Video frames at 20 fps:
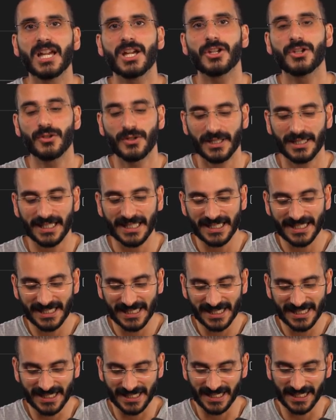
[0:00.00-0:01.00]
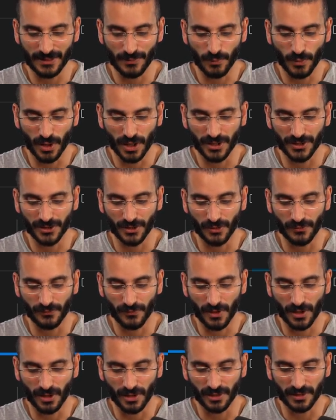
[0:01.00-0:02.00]
you can easily see what has gone
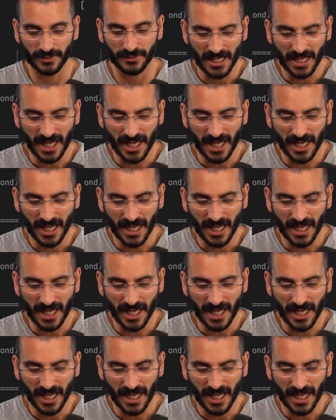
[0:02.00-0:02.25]
wrong.